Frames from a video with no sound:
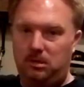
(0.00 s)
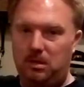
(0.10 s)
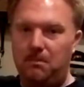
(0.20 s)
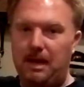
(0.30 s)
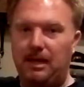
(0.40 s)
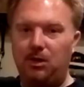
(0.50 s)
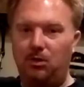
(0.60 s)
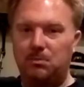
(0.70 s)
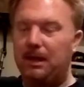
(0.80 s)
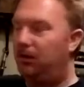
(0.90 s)
to make
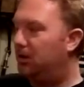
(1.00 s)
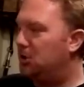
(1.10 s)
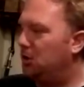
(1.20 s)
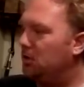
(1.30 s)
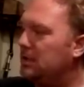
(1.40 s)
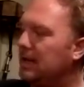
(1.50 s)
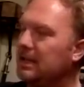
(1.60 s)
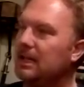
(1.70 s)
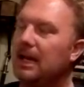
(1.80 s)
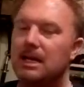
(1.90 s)
yours bigger, because yours, I
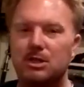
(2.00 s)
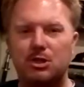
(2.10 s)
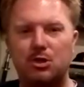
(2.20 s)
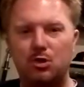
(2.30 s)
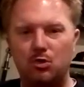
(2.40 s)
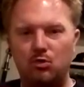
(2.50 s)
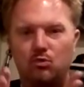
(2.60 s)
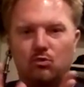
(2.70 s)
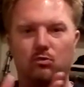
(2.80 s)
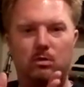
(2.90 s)
think, has two
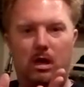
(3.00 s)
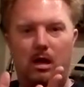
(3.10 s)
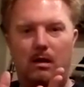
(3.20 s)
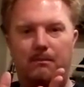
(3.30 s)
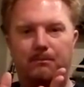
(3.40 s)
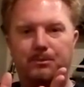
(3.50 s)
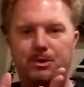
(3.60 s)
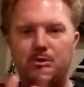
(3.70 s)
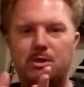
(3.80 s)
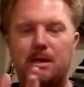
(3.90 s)

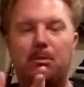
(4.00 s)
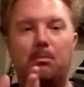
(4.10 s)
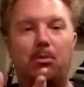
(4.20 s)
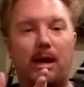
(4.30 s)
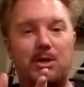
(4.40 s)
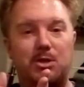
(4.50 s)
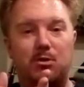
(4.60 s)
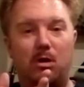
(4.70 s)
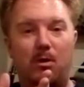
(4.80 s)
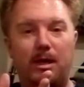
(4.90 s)
separate branches
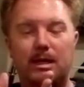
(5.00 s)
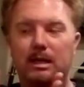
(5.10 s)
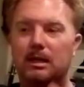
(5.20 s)
growing,